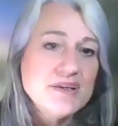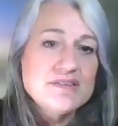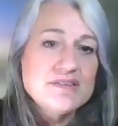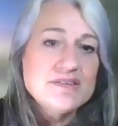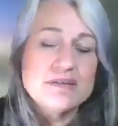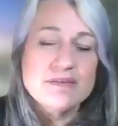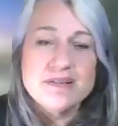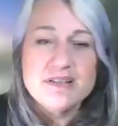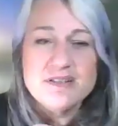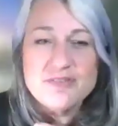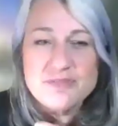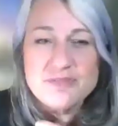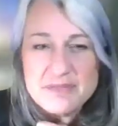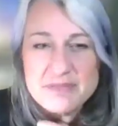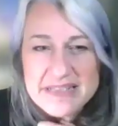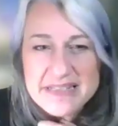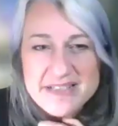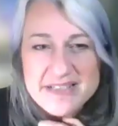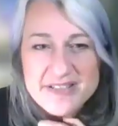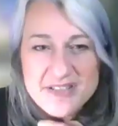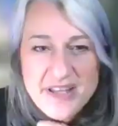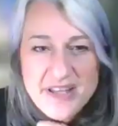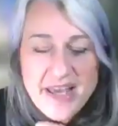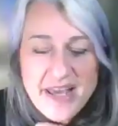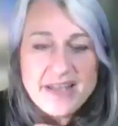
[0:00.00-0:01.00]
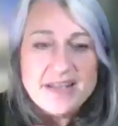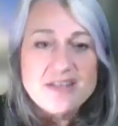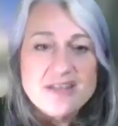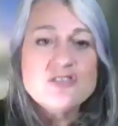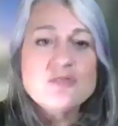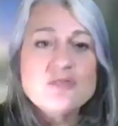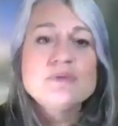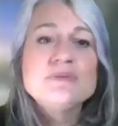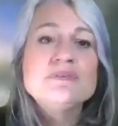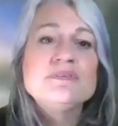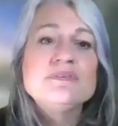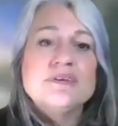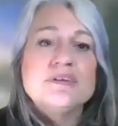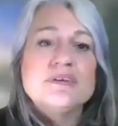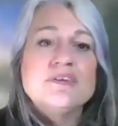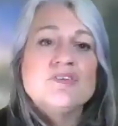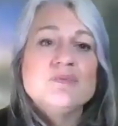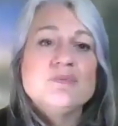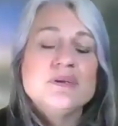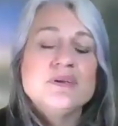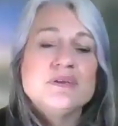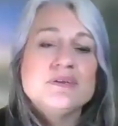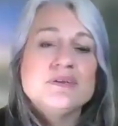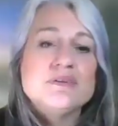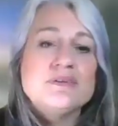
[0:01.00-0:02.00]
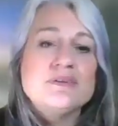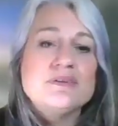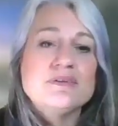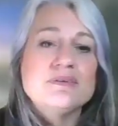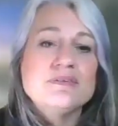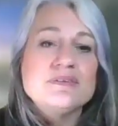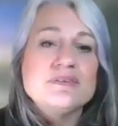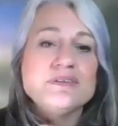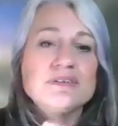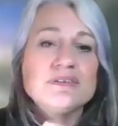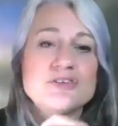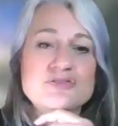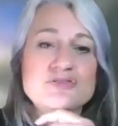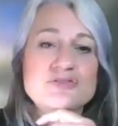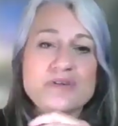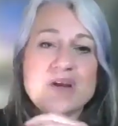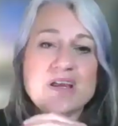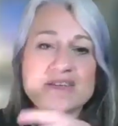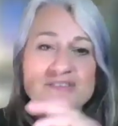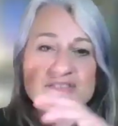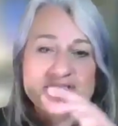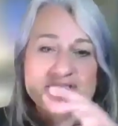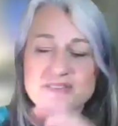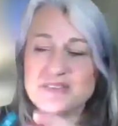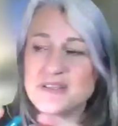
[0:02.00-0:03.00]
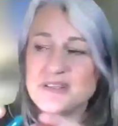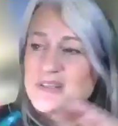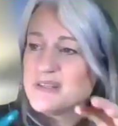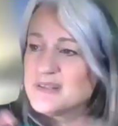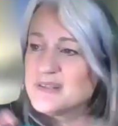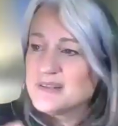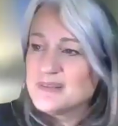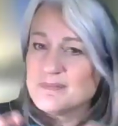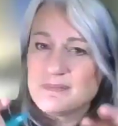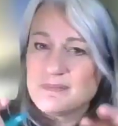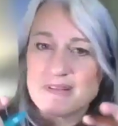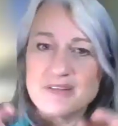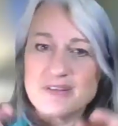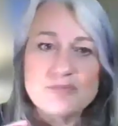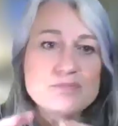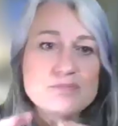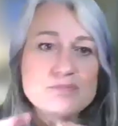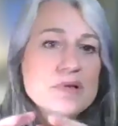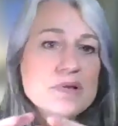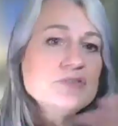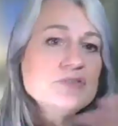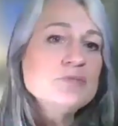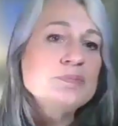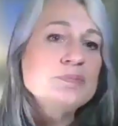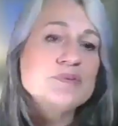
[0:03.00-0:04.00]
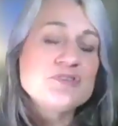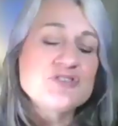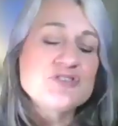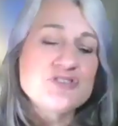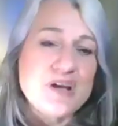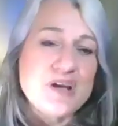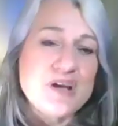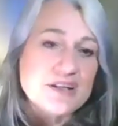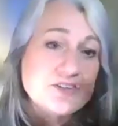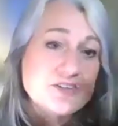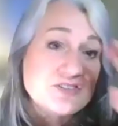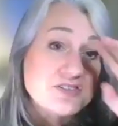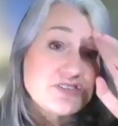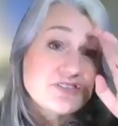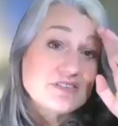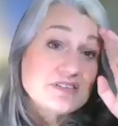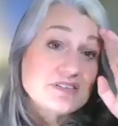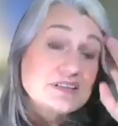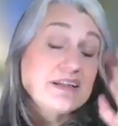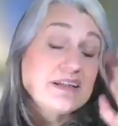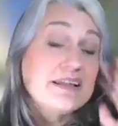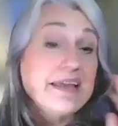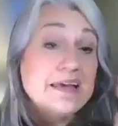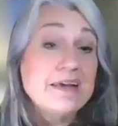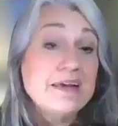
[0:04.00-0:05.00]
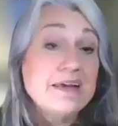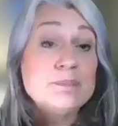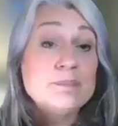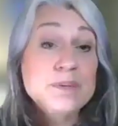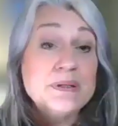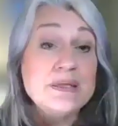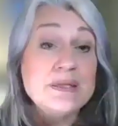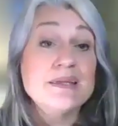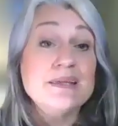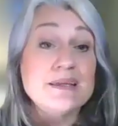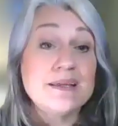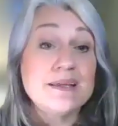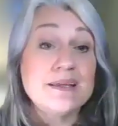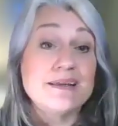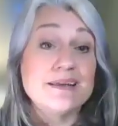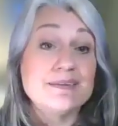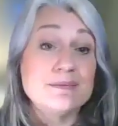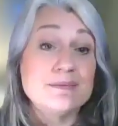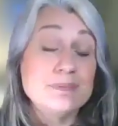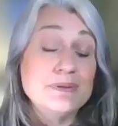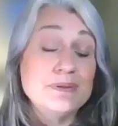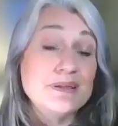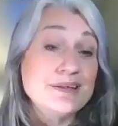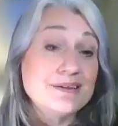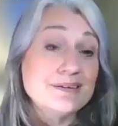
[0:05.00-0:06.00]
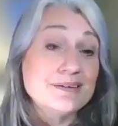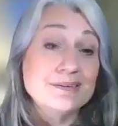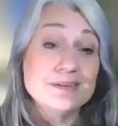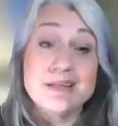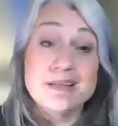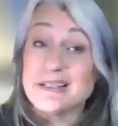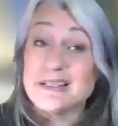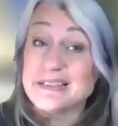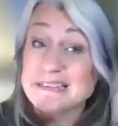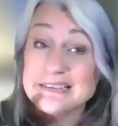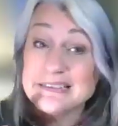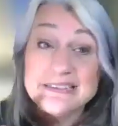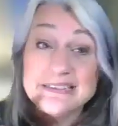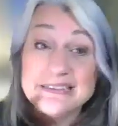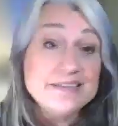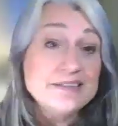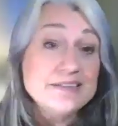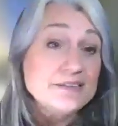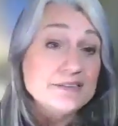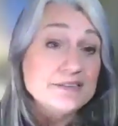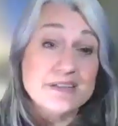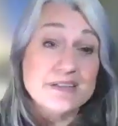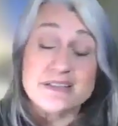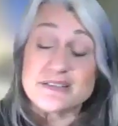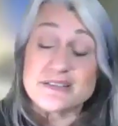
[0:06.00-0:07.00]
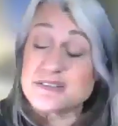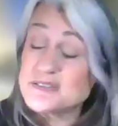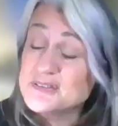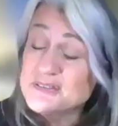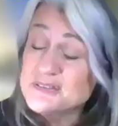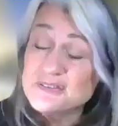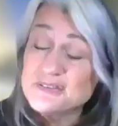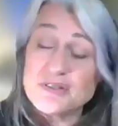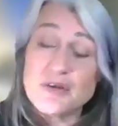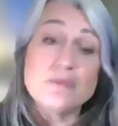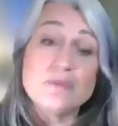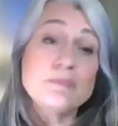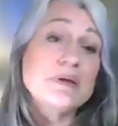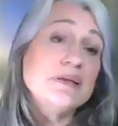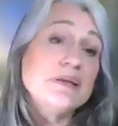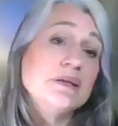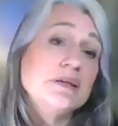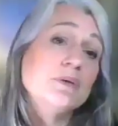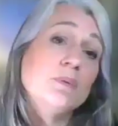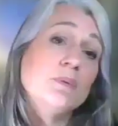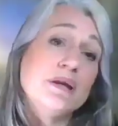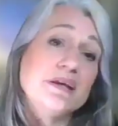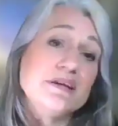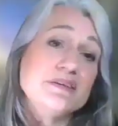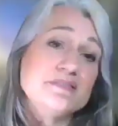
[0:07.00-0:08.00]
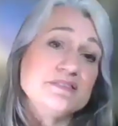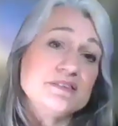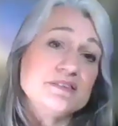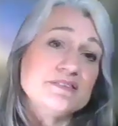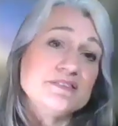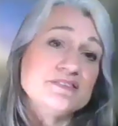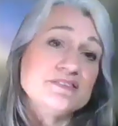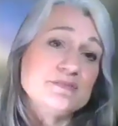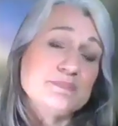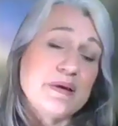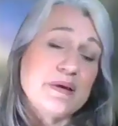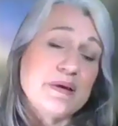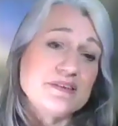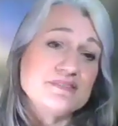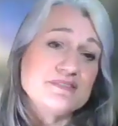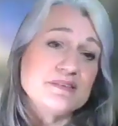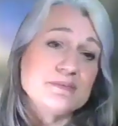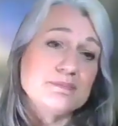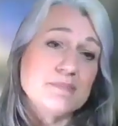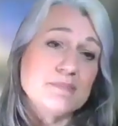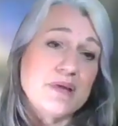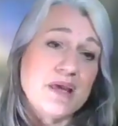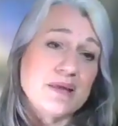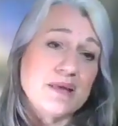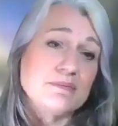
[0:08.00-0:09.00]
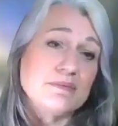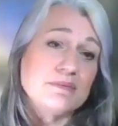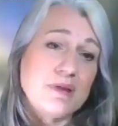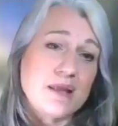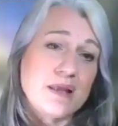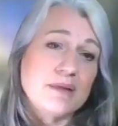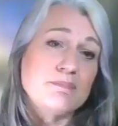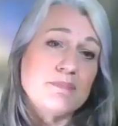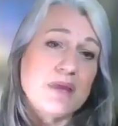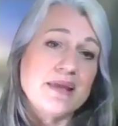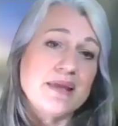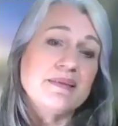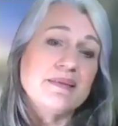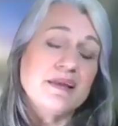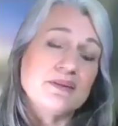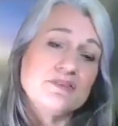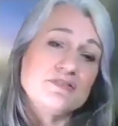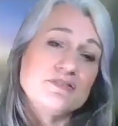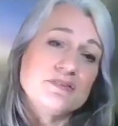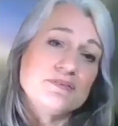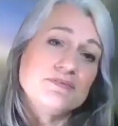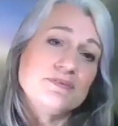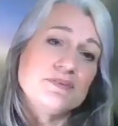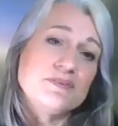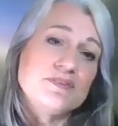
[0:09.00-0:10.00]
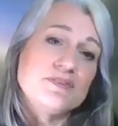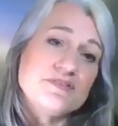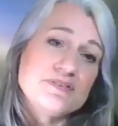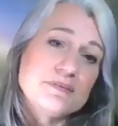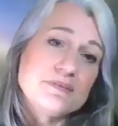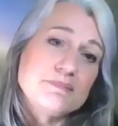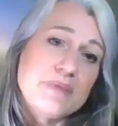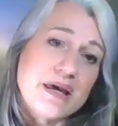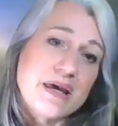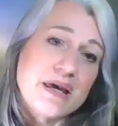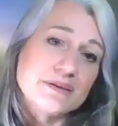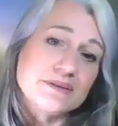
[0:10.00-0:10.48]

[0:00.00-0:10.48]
There are these really tangible things we can do that address these multiple challenges and allow PEI to be a leader in so many ways in a space and make that difference that